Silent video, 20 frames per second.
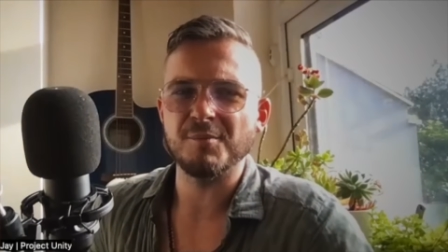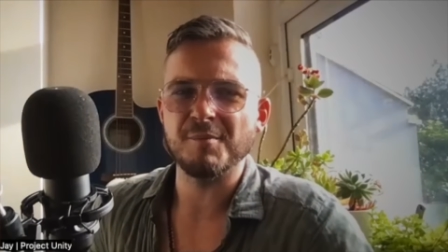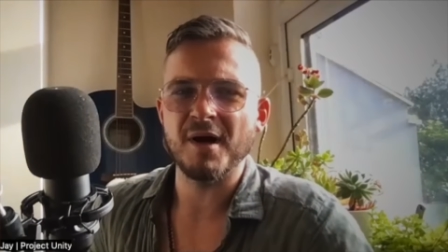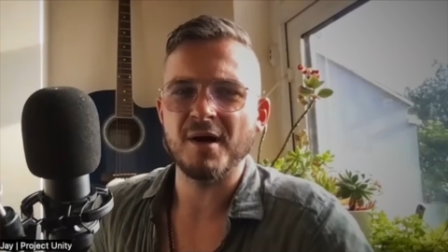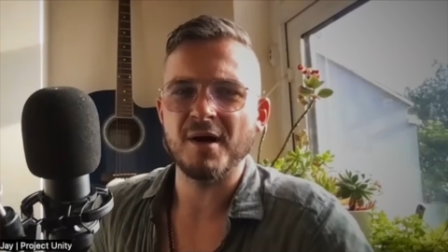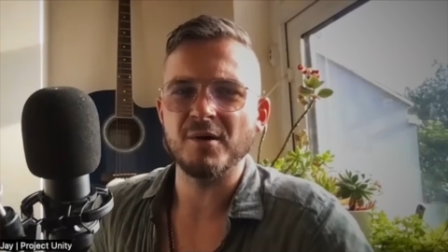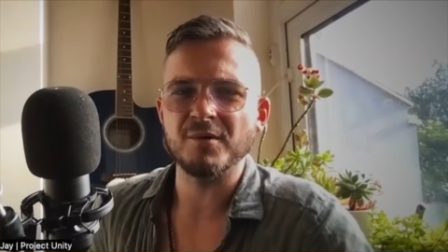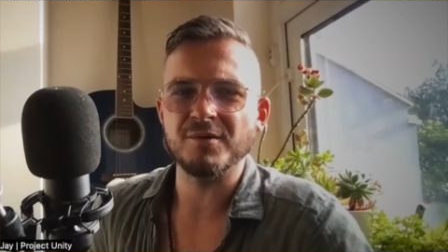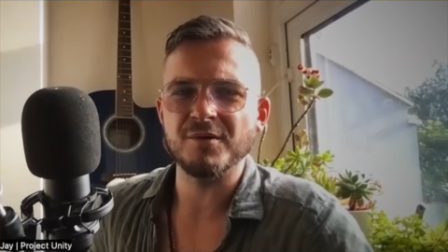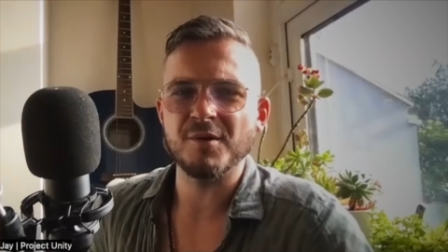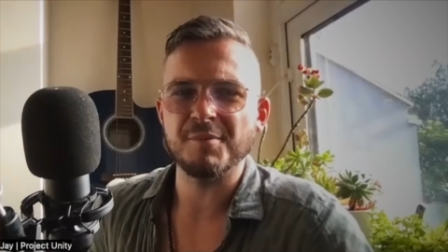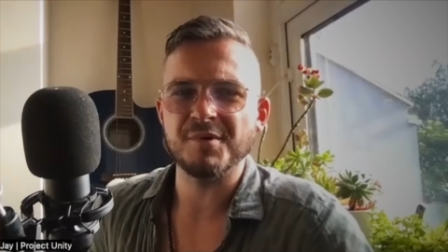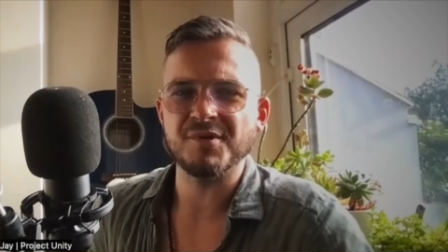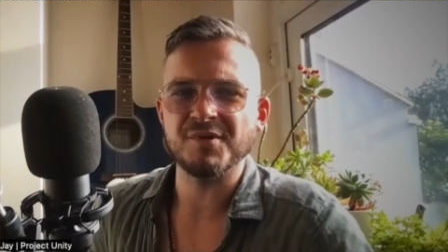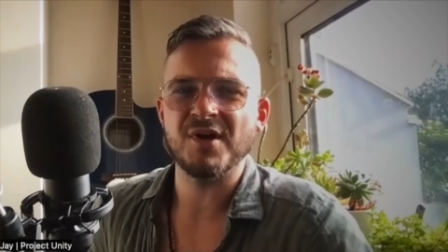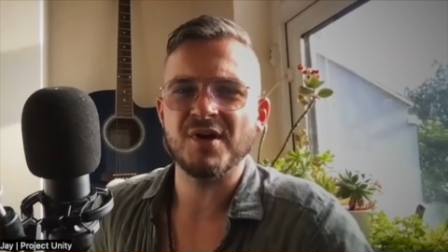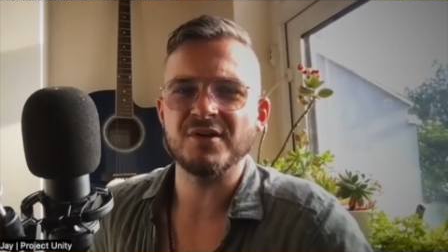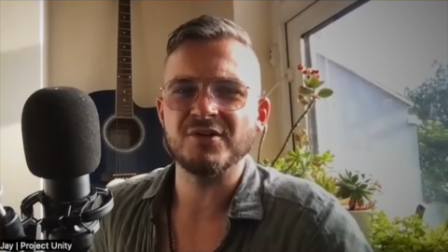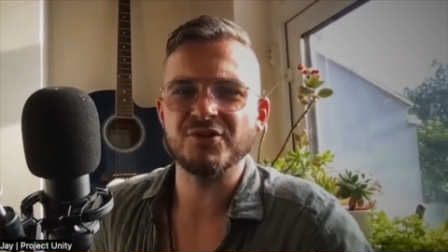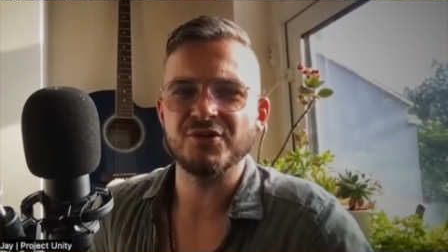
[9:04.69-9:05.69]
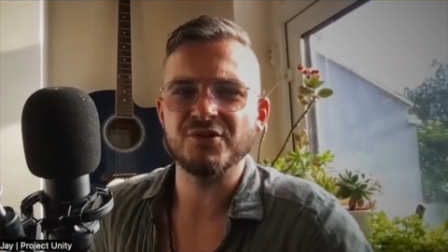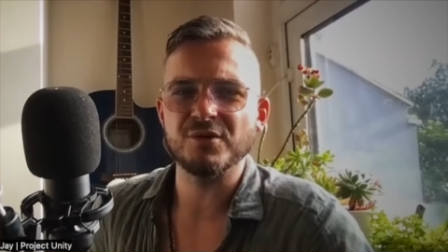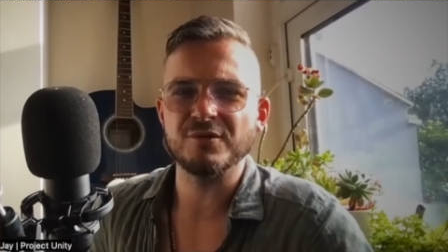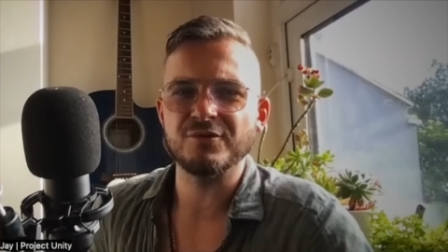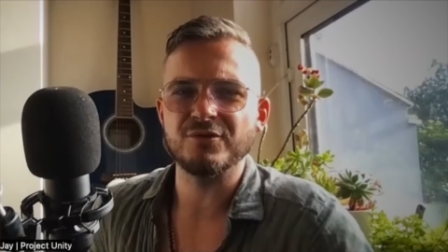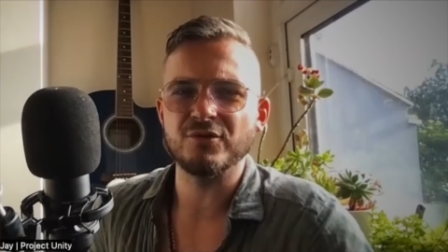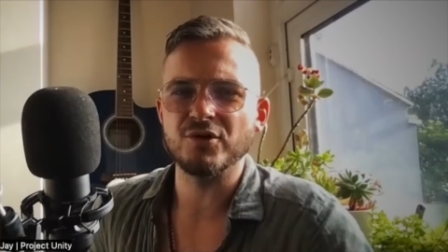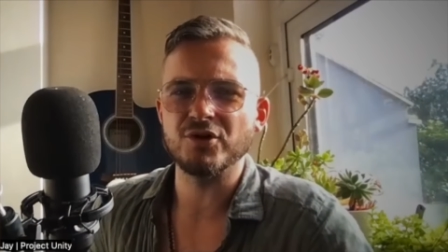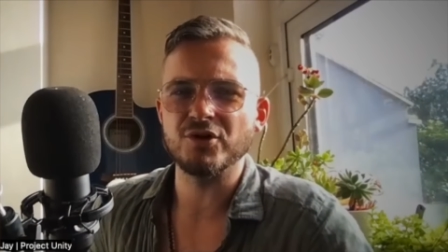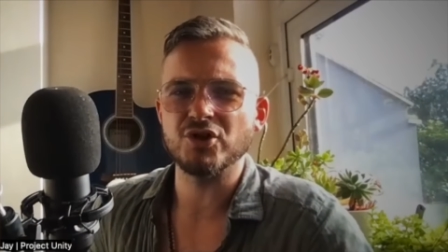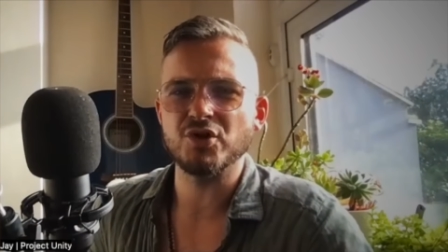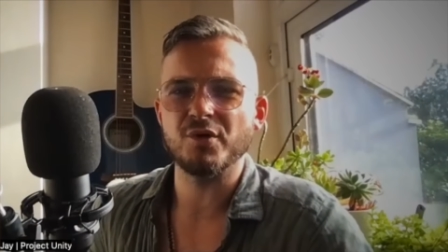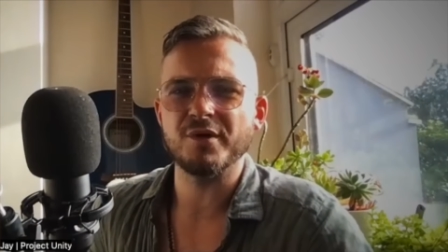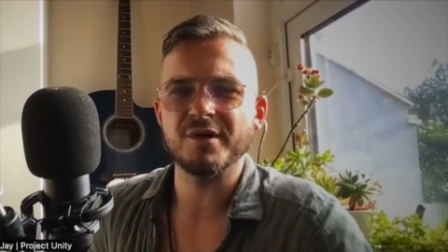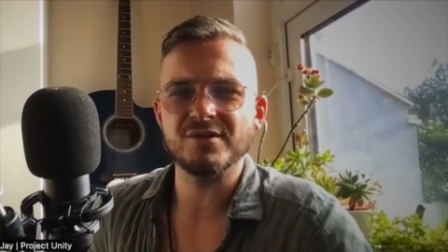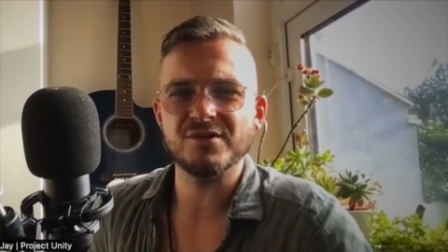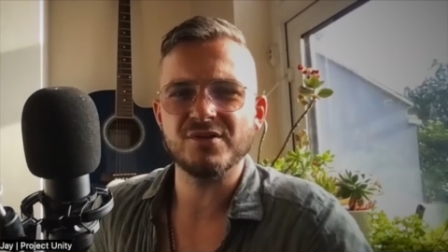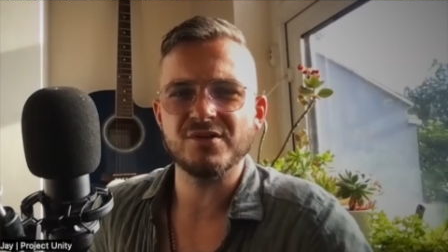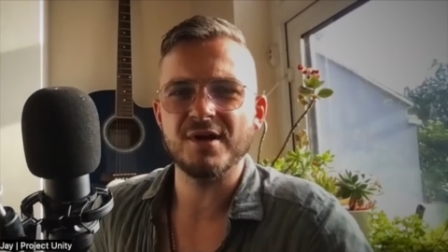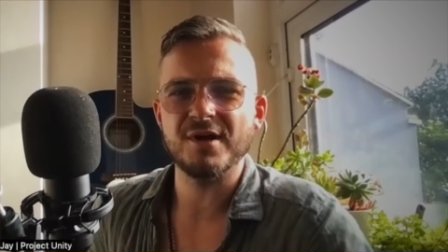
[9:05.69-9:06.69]
about the potential for a
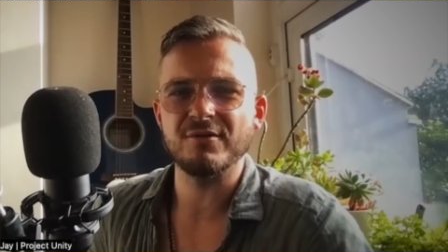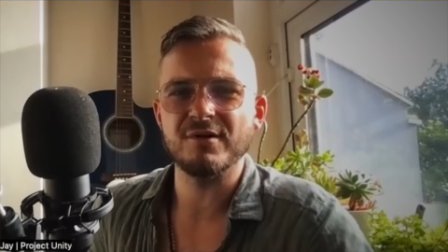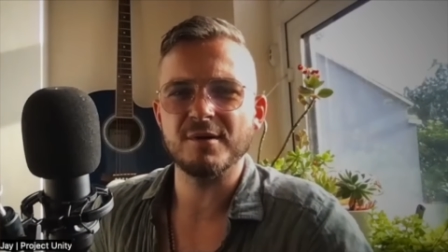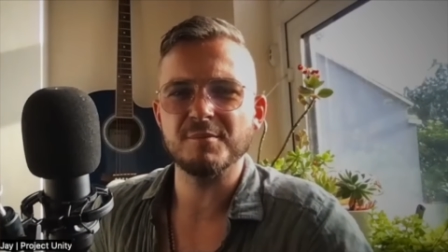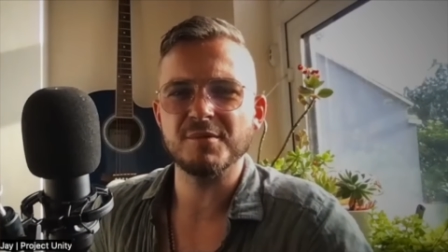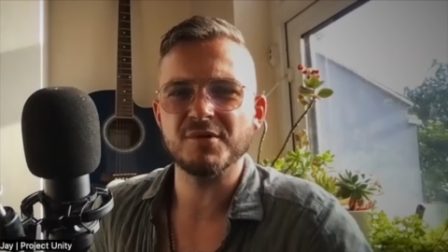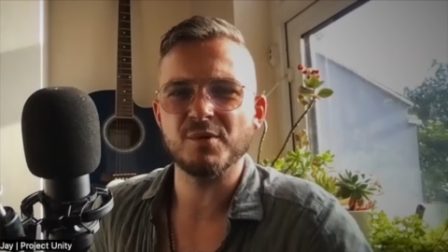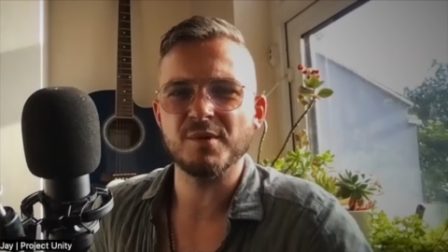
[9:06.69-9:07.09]
joint hearing